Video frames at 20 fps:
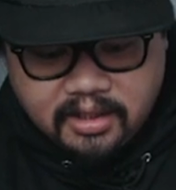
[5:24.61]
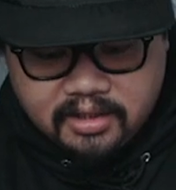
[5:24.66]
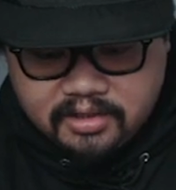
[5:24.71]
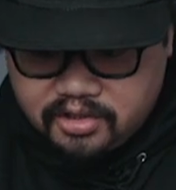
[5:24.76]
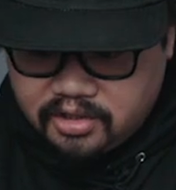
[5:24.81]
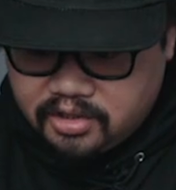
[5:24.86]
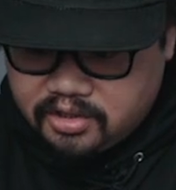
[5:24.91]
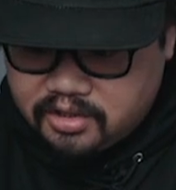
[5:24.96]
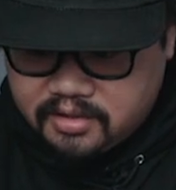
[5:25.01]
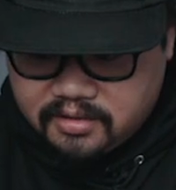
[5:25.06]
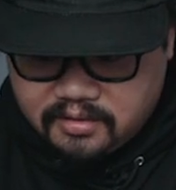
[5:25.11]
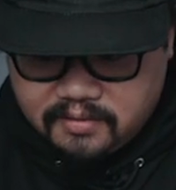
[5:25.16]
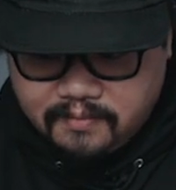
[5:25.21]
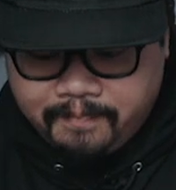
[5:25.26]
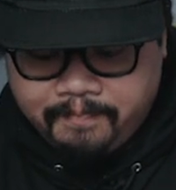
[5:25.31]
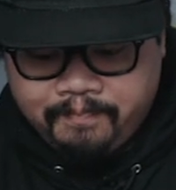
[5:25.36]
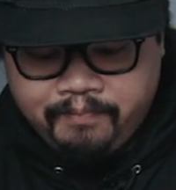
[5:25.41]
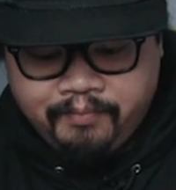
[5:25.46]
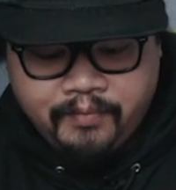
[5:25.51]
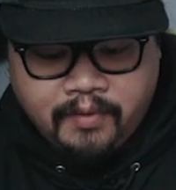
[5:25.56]
It just,
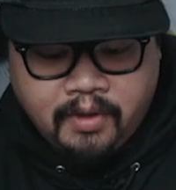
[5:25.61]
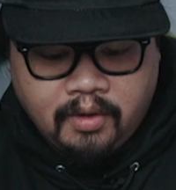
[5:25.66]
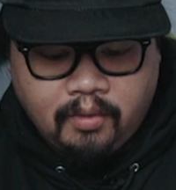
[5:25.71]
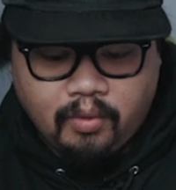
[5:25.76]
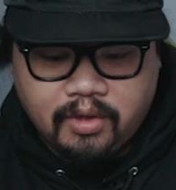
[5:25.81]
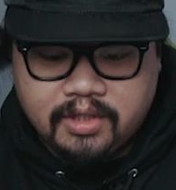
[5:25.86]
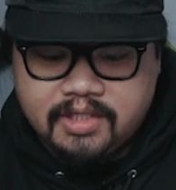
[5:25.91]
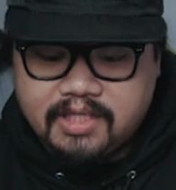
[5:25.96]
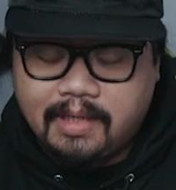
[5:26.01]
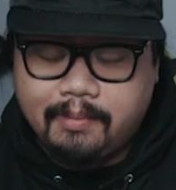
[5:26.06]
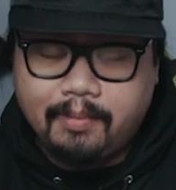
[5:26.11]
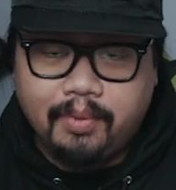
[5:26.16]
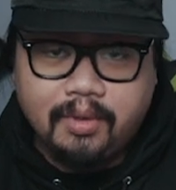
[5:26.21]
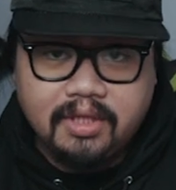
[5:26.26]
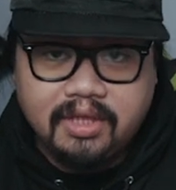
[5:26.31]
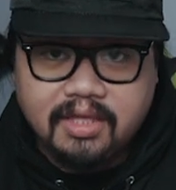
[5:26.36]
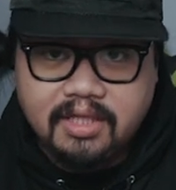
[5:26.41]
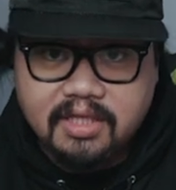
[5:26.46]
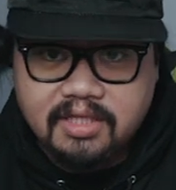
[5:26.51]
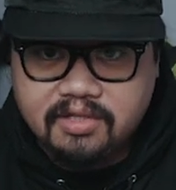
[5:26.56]
once I
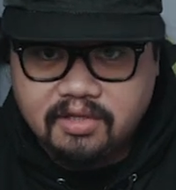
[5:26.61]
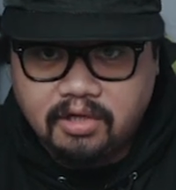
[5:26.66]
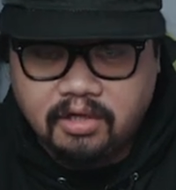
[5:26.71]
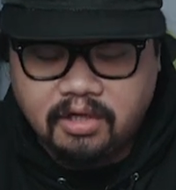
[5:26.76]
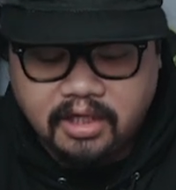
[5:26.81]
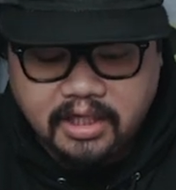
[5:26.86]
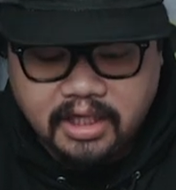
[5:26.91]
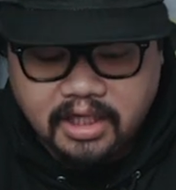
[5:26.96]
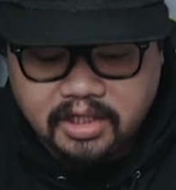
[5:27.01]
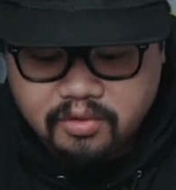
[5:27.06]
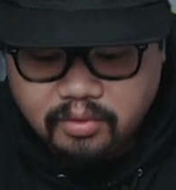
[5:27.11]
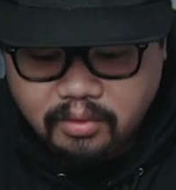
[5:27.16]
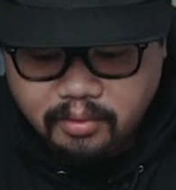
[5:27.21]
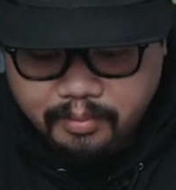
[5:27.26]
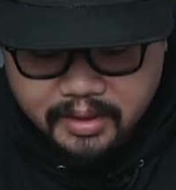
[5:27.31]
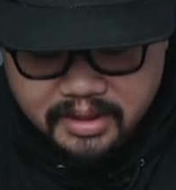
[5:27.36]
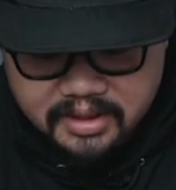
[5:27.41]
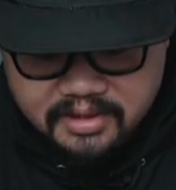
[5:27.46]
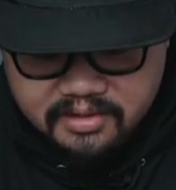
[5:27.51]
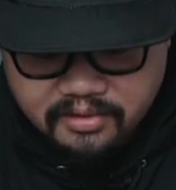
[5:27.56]
put this on an actual
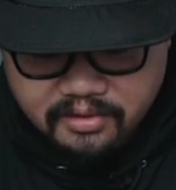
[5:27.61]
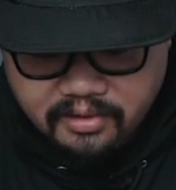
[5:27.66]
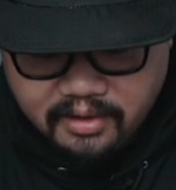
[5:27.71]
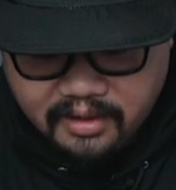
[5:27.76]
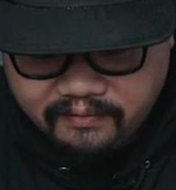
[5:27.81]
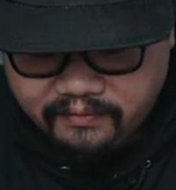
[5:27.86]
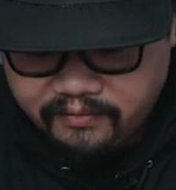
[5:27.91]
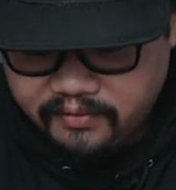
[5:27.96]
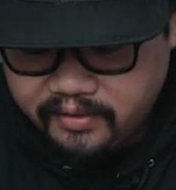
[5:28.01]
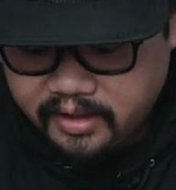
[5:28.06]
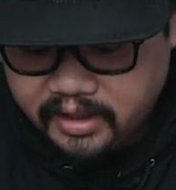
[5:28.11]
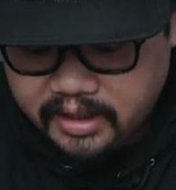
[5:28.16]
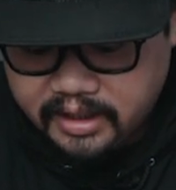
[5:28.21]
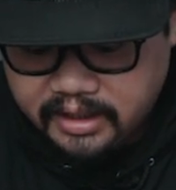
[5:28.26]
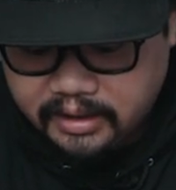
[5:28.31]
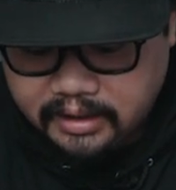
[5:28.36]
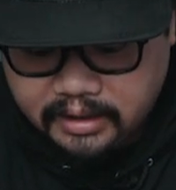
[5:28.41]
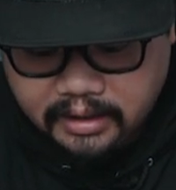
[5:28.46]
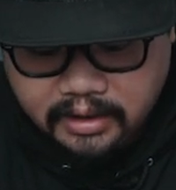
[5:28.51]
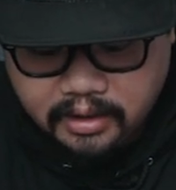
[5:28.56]
pistol, I feel
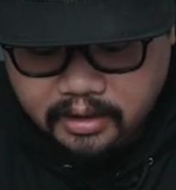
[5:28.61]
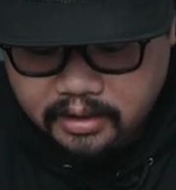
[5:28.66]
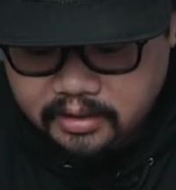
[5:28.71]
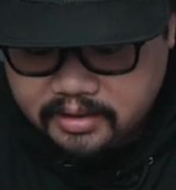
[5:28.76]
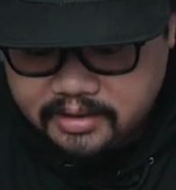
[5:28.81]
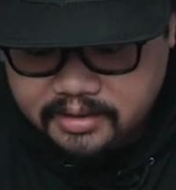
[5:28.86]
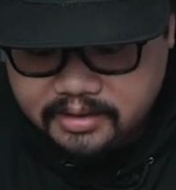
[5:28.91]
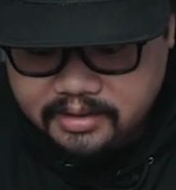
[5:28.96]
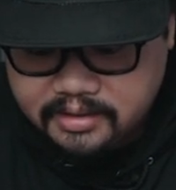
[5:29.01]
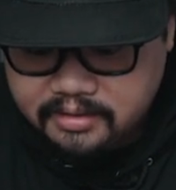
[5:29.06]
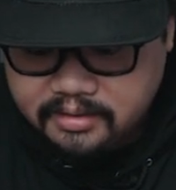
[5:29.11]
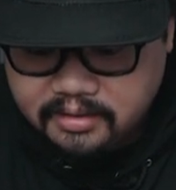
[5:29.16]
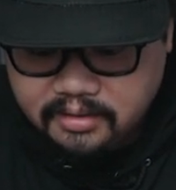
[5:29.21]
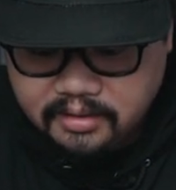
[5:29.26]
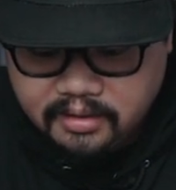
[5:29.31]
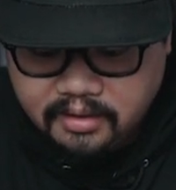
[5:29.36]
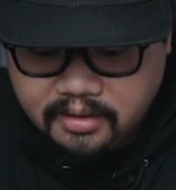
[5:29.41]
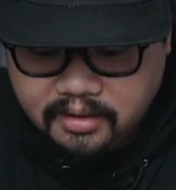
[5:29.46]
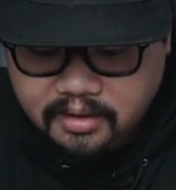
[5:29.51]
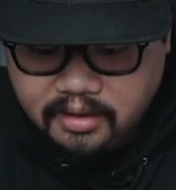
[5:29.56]
like it's
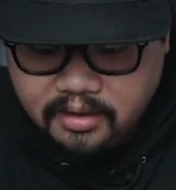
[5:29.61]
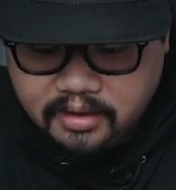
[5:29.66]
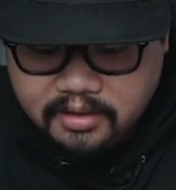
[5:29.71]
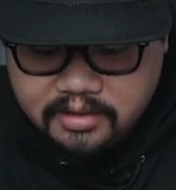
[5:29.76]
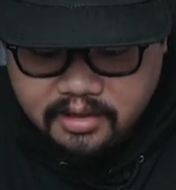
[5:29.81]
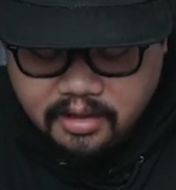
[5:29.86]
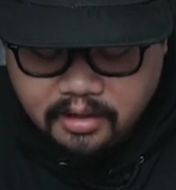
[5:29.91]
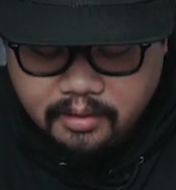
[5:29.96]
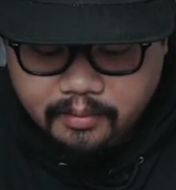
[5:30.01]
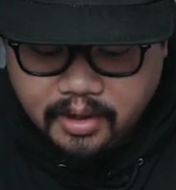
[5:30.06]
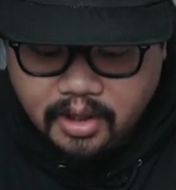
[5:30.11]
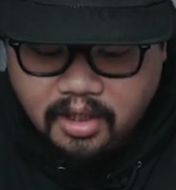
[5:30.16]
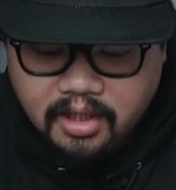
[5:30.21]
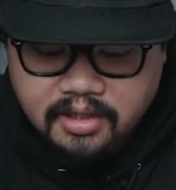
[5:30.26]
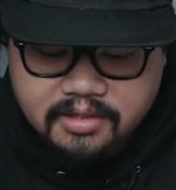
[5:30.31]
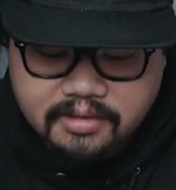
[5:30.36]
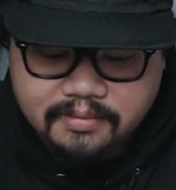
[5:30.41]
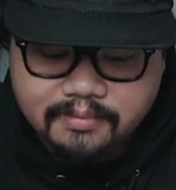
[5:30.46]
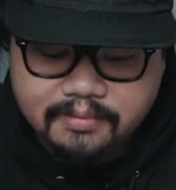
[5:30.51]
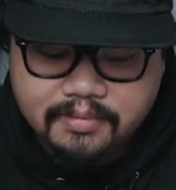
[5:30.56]
gonna be
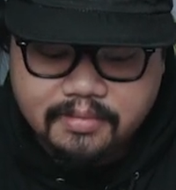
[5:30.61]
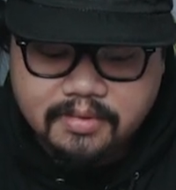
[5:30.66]
awesome.